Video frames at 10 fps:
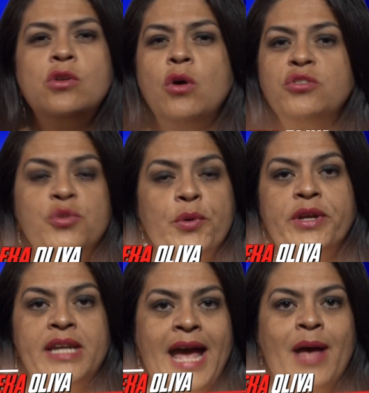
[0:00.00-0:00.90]
no
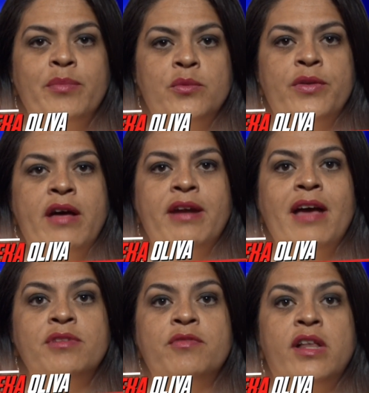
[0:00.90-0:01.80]
tour can happen without
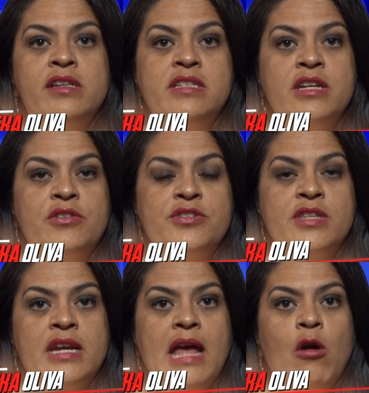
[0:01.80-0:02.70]
having
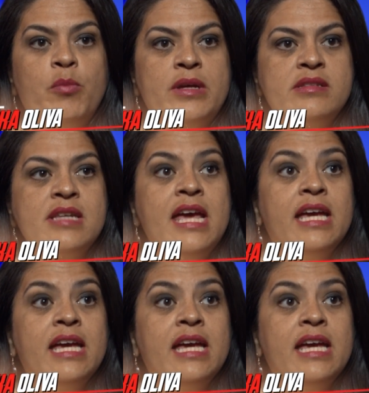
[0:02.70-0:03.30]
volunteers that help us